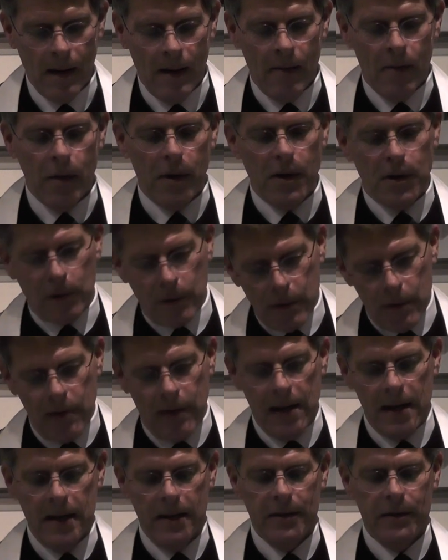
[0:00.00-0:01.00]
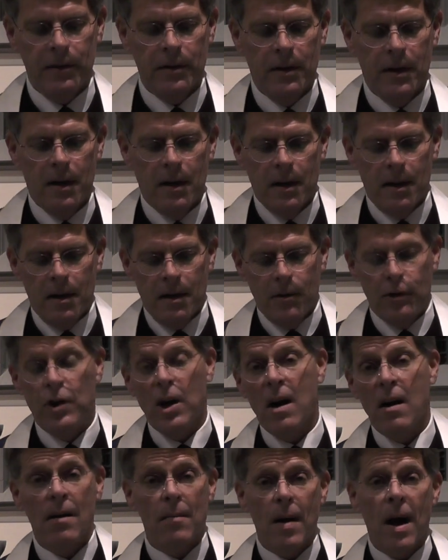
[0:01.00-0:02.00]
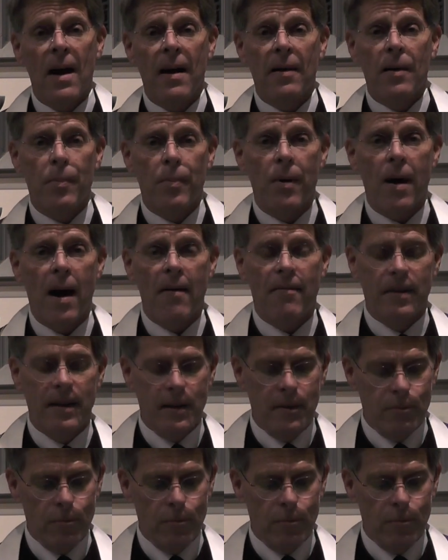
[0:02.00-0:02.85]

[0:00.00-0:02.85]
For the truth is, Jeremiah the prophet